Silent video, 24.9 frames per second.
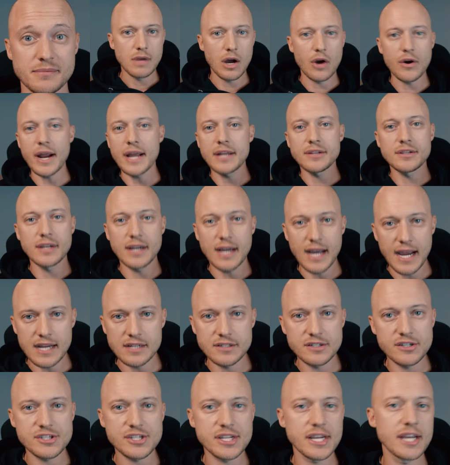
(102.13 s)
All right, I
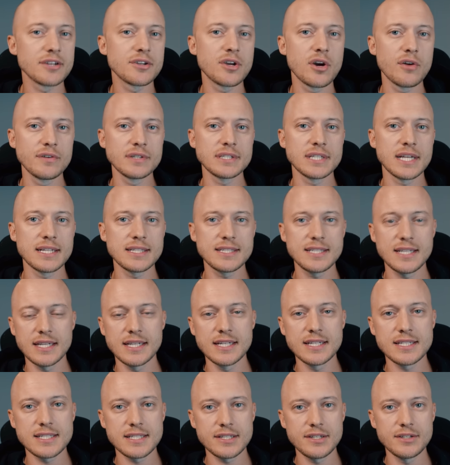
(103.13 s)
understand COVID-19
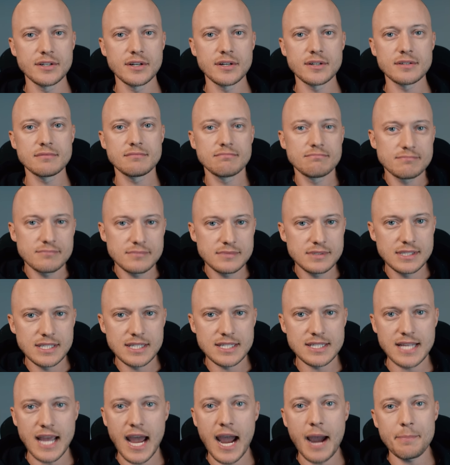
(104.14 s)
is, you know,
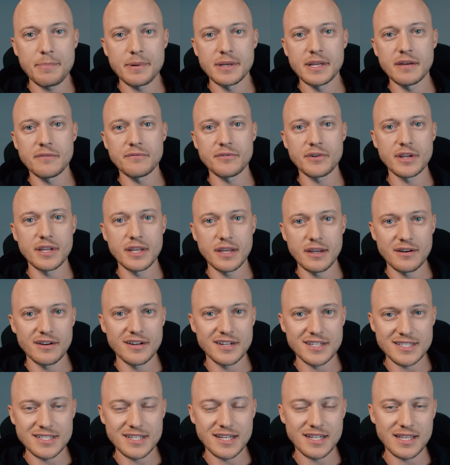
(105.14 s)
doesn't happen every year.
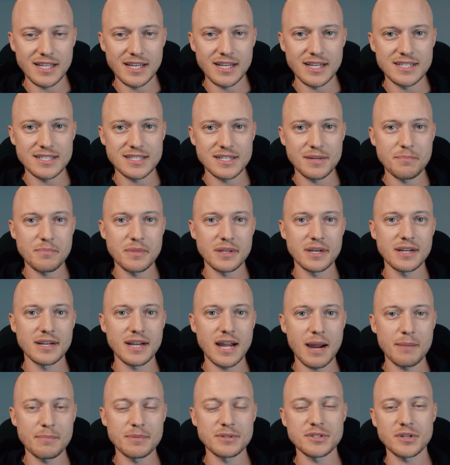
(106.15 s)
It's not like something that
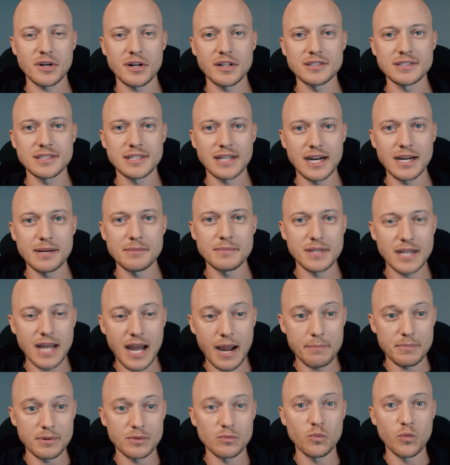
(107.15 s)
happens all the time. It
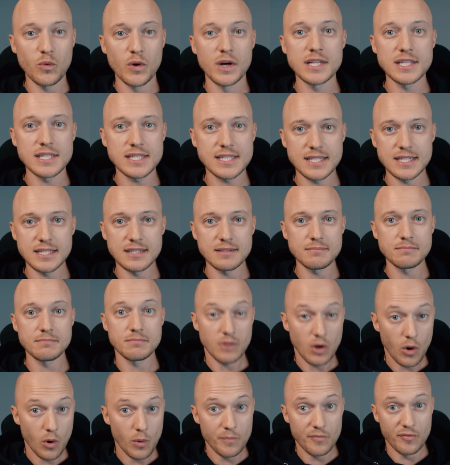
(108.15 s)
happened once and
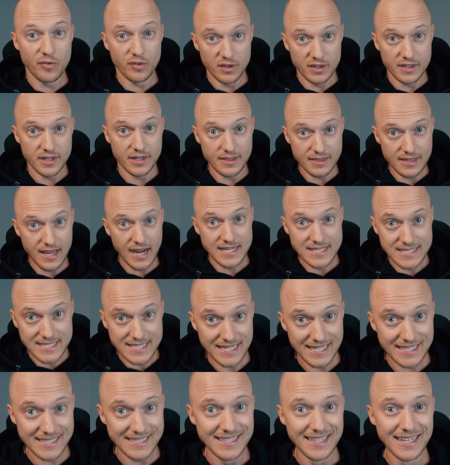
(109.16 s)
hopefully that's
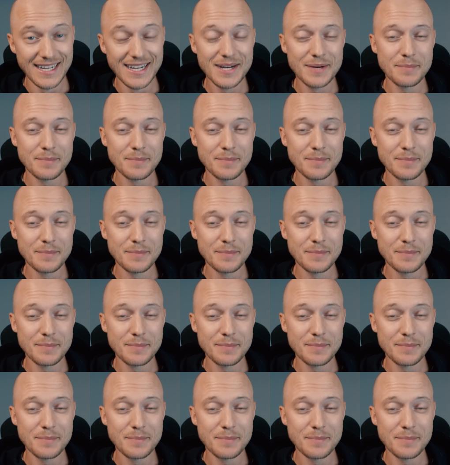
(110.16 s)
it.